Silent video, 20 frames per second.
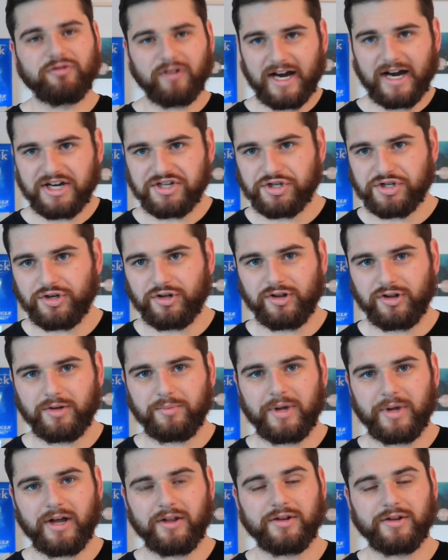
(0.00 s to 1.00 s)
rational
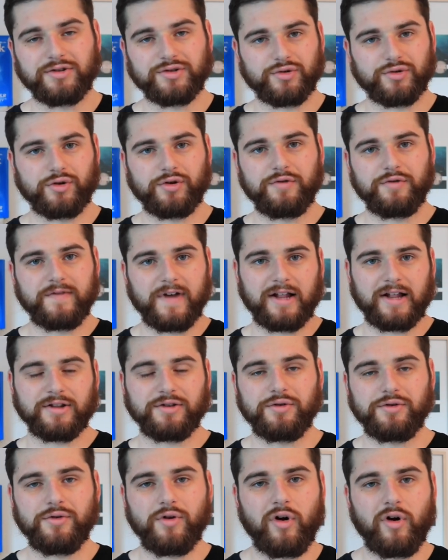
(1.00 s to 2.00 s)
about the true
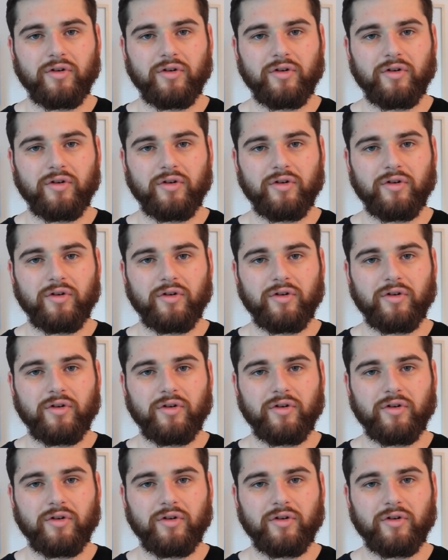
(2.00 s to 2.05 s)
value